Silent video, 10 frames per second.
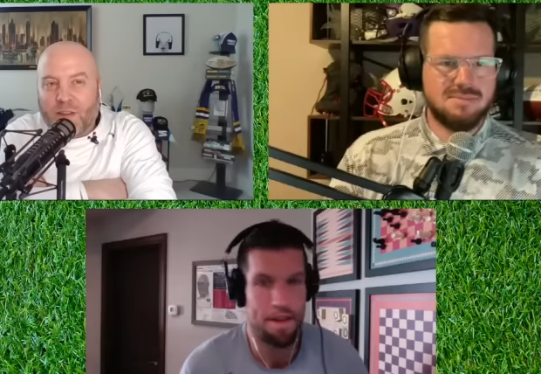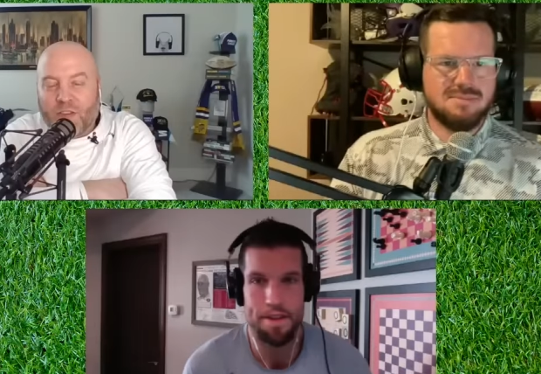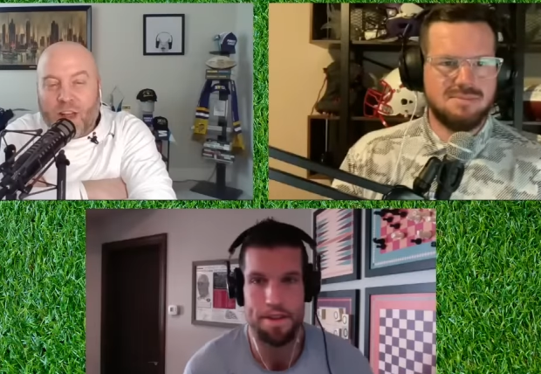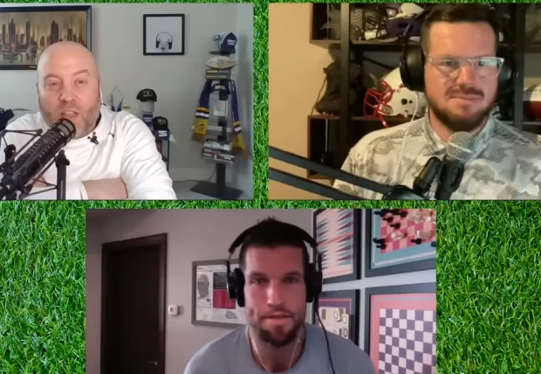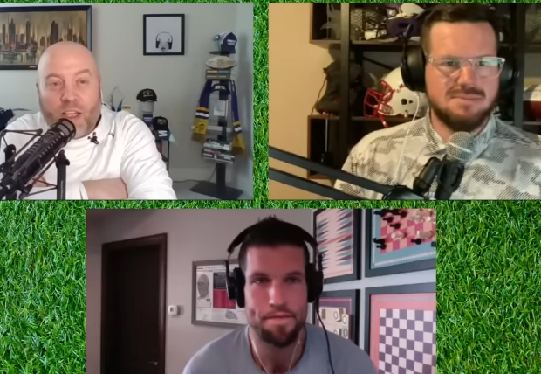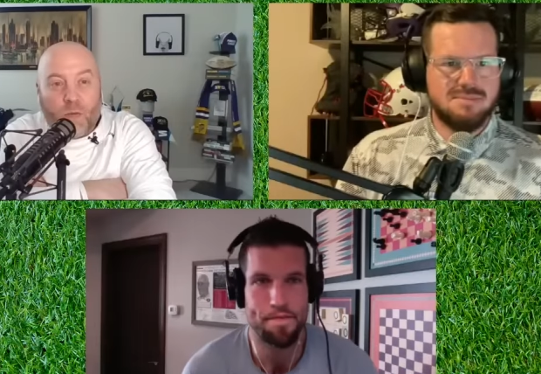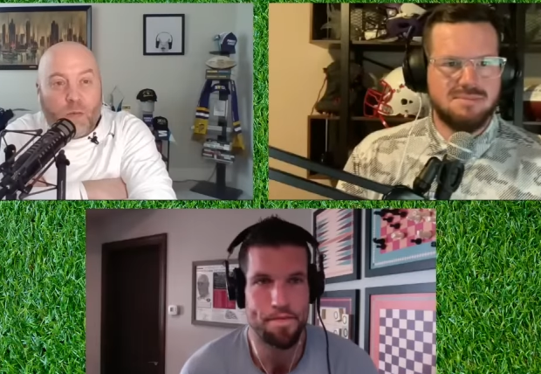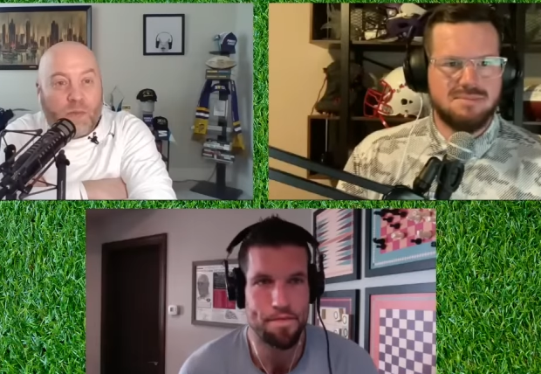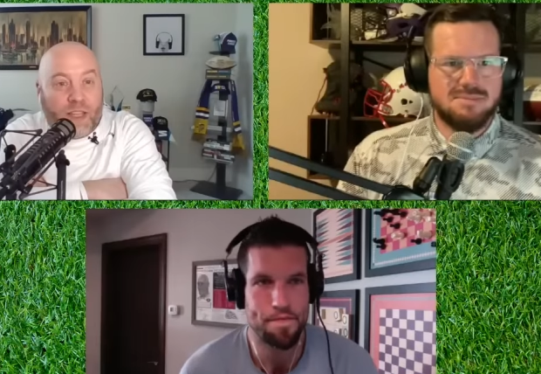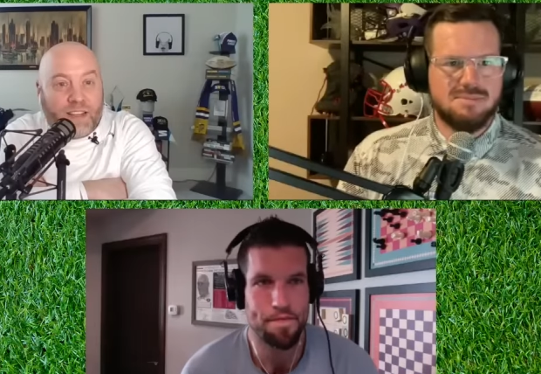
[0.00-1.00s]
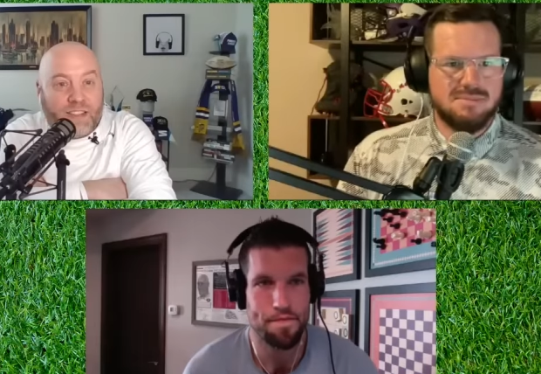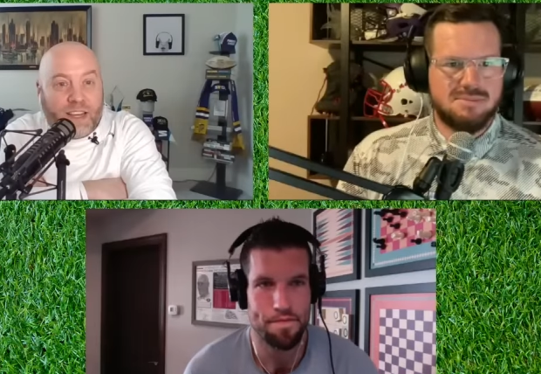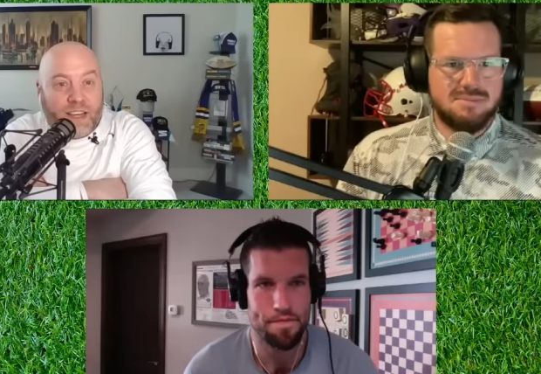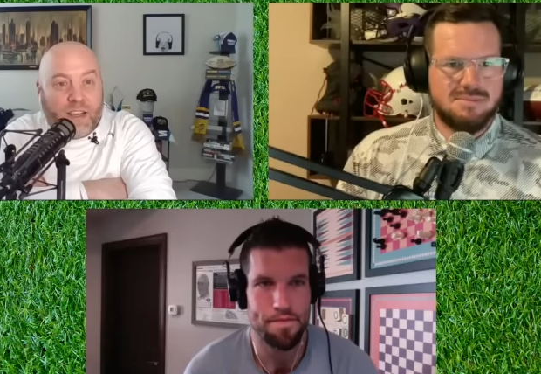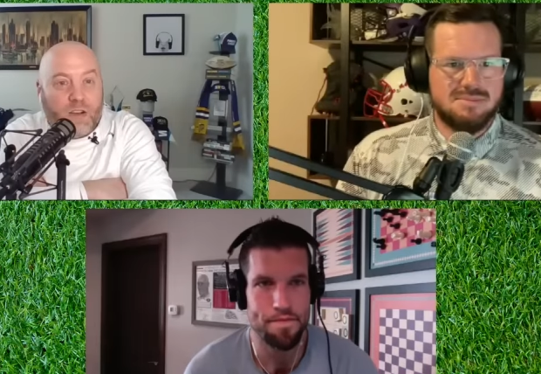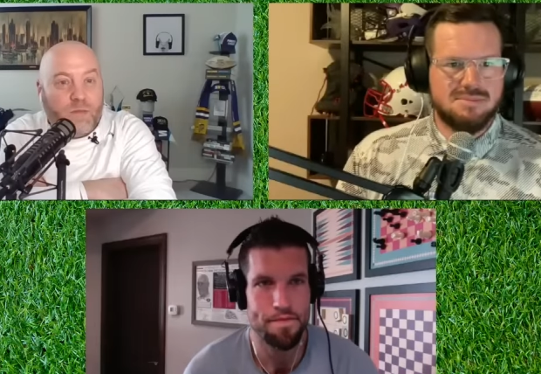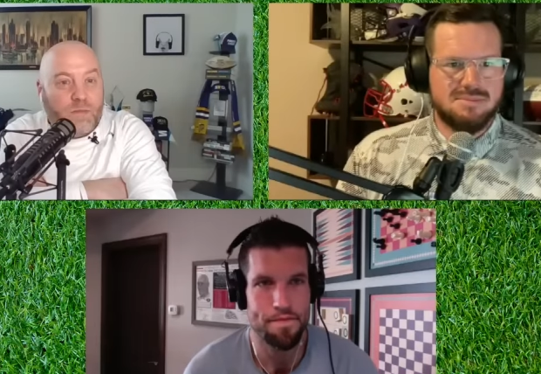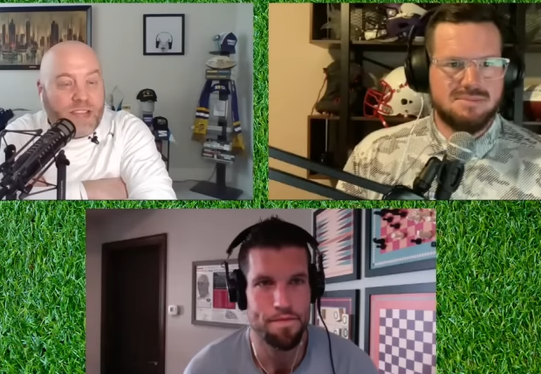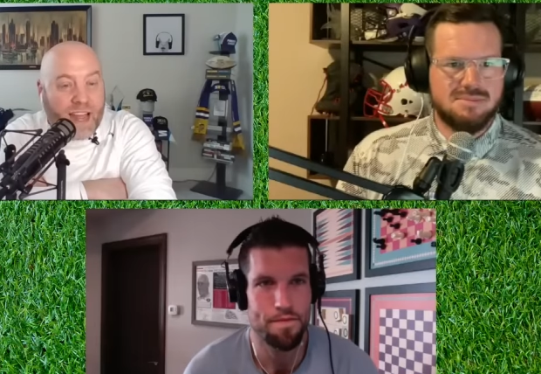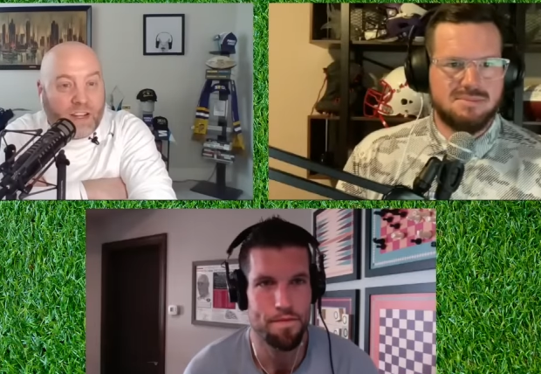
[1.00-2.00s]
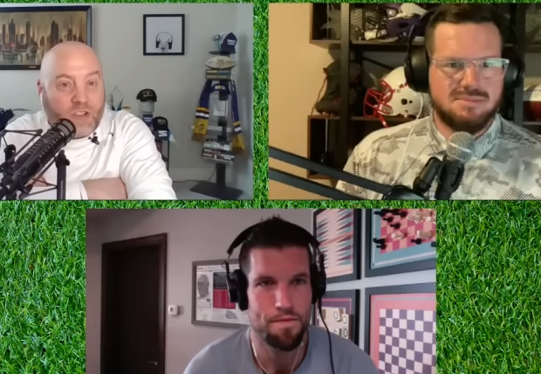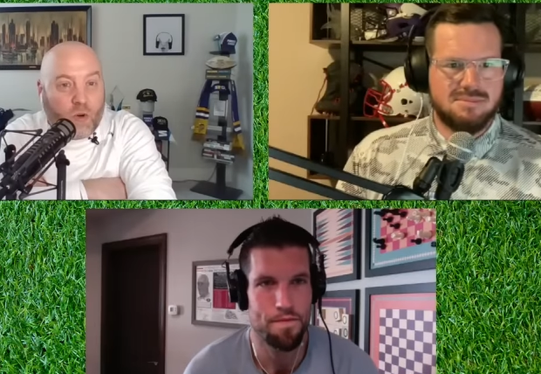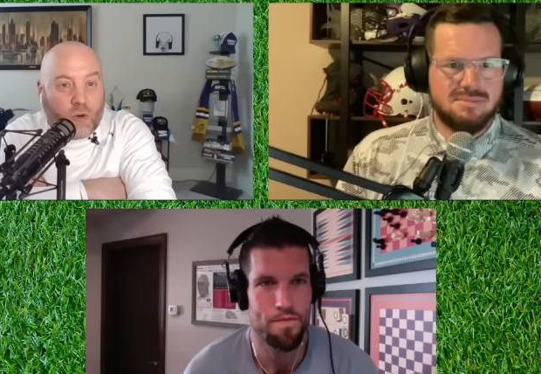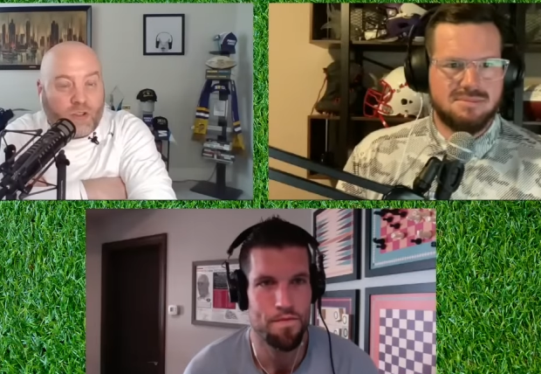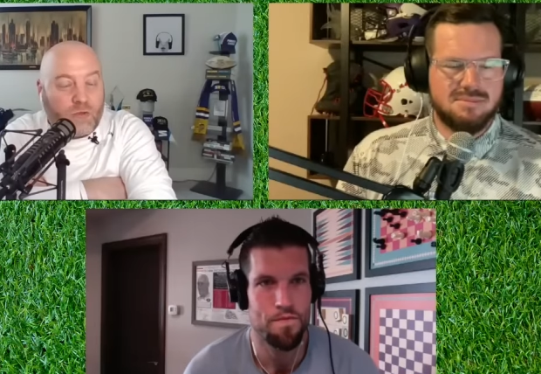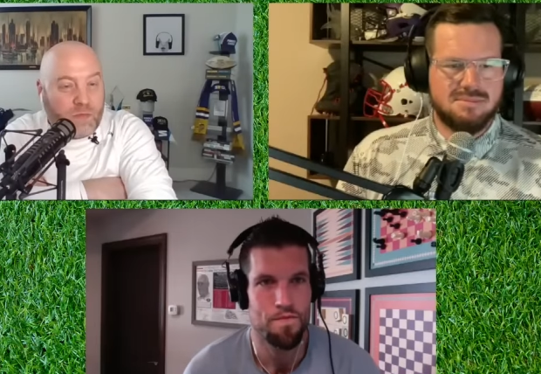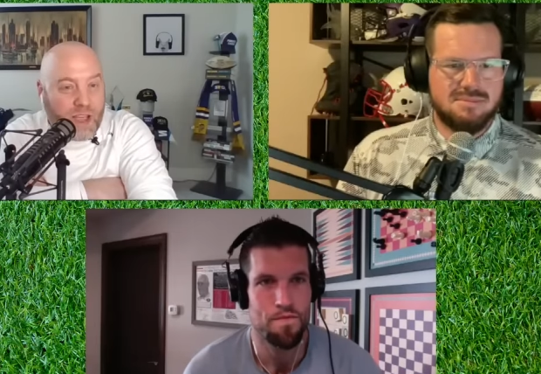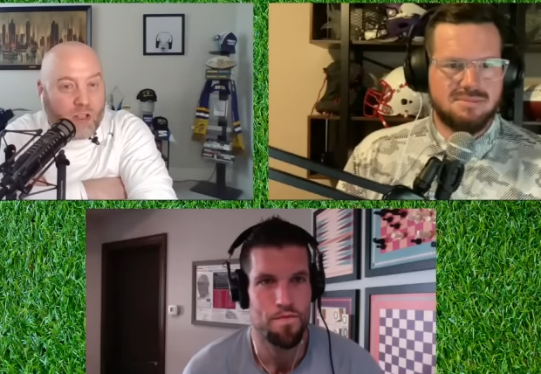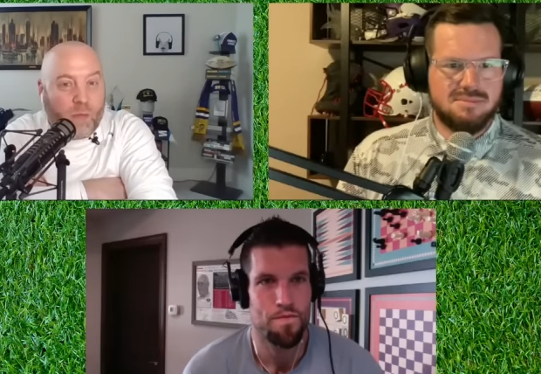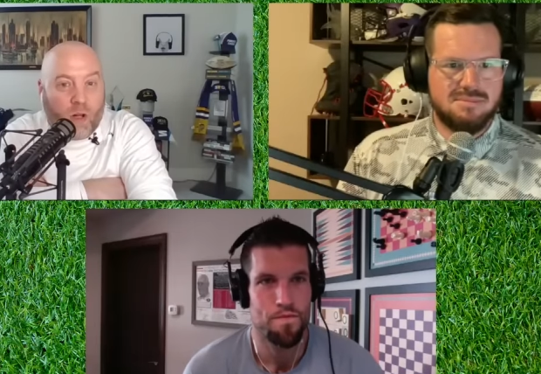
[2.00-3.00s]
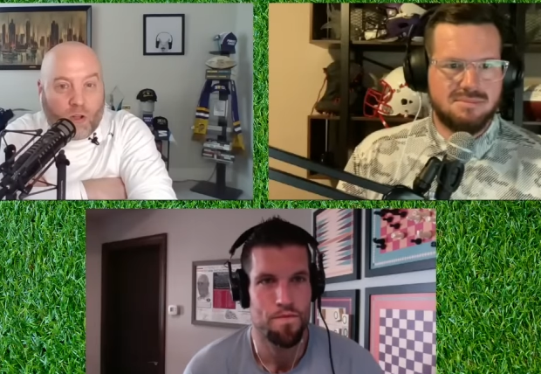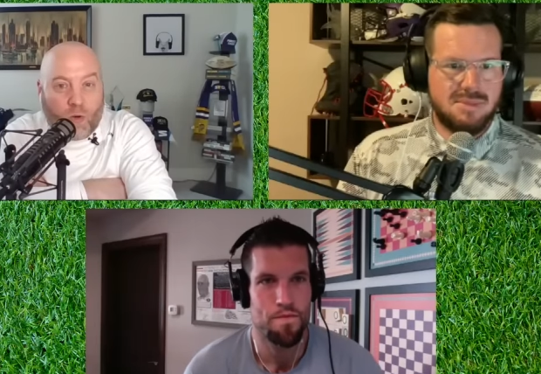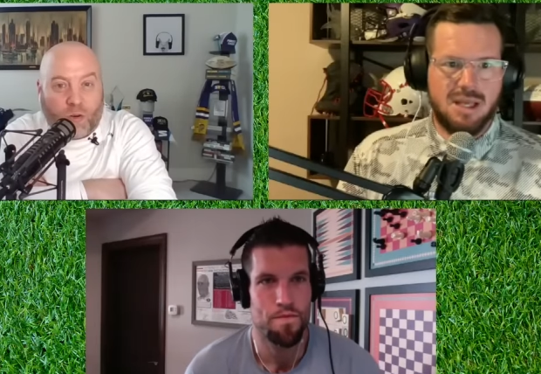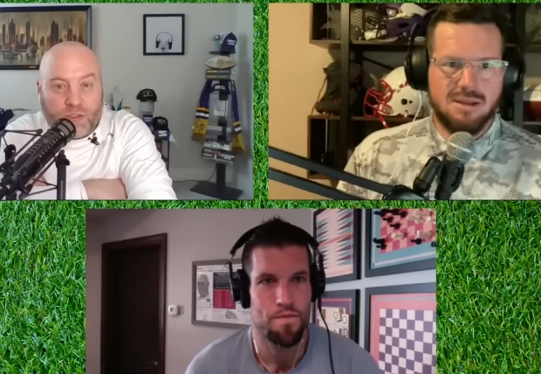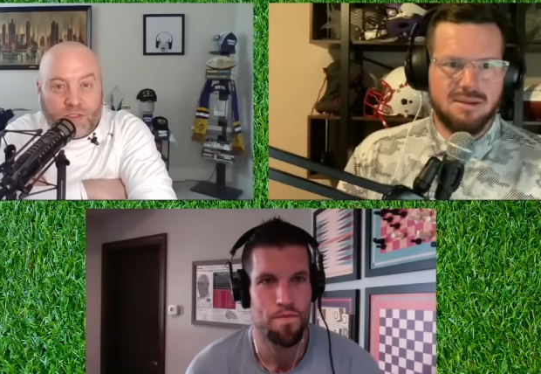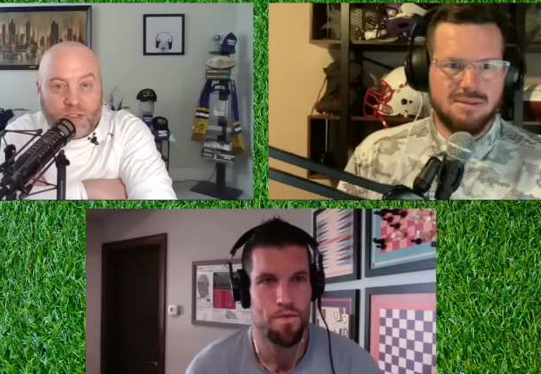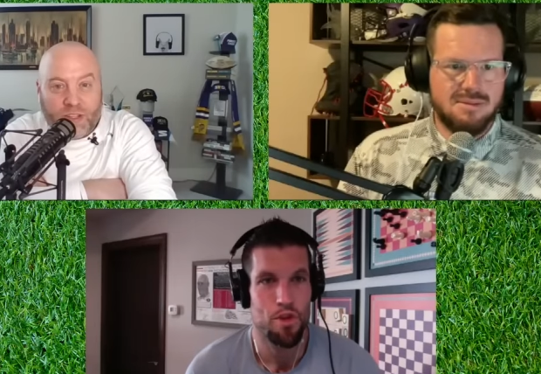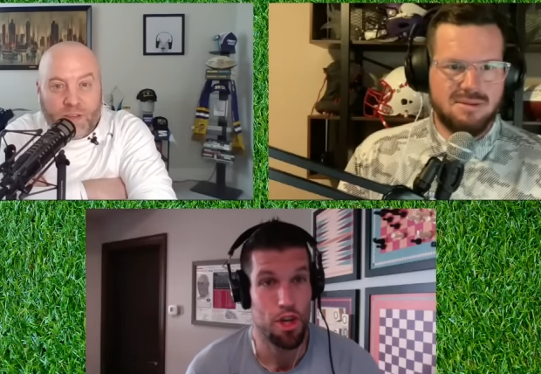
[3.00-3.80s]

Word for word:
Speaker 1: They're now like replacing tennis courts with pickleball courts. Yeah.